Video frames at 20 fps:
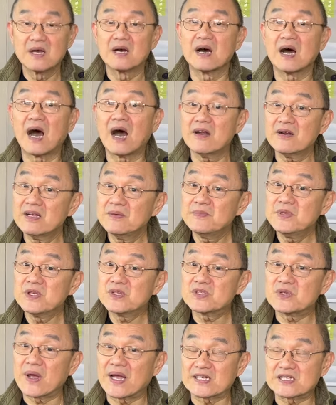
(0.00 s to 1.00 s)
R M
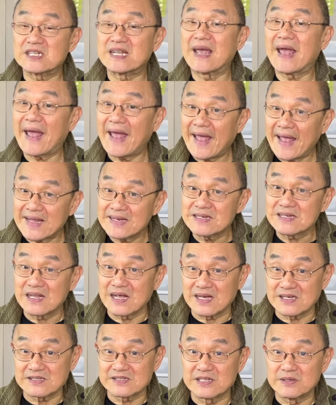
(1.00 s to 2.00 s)
used to actually hand
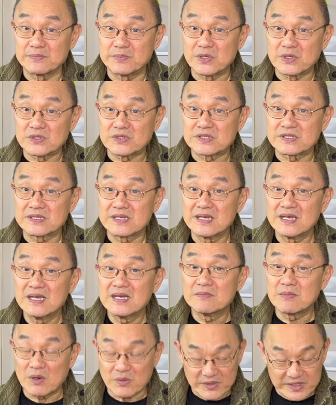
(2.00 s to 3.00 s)
last their boots,
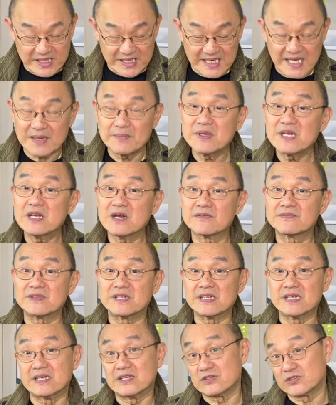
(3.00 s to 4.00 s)
but with the coming of
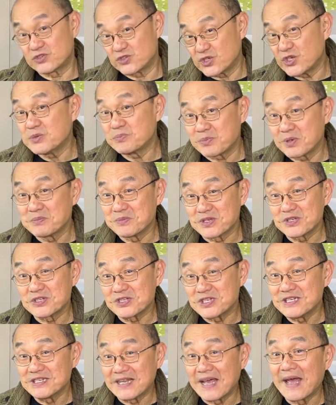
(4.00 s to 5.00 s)
the cheaper
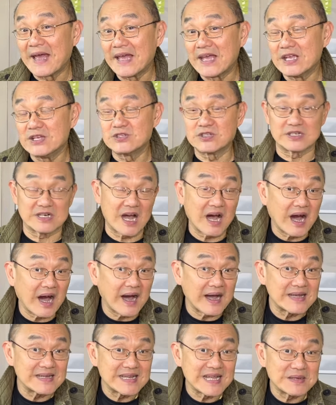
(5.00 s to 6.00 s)
machine age and
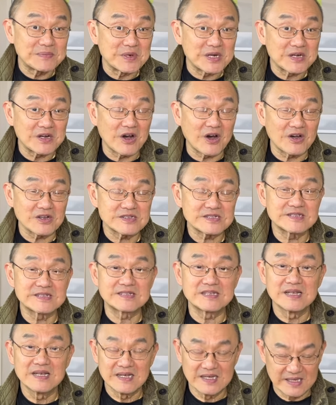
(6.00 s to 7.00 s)
high labor
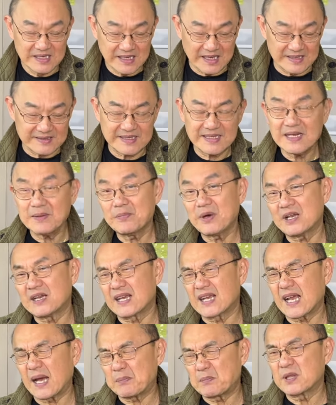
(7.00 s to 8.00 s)
costs, I think about a
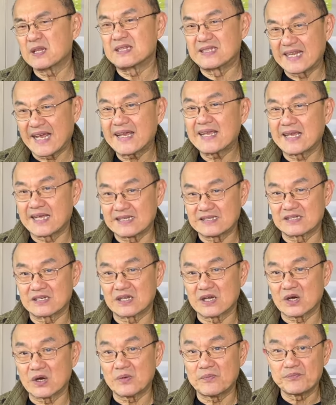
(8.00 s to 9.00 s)
couple of decades
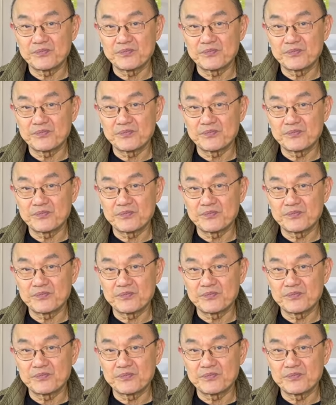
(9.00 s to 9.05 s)
ago,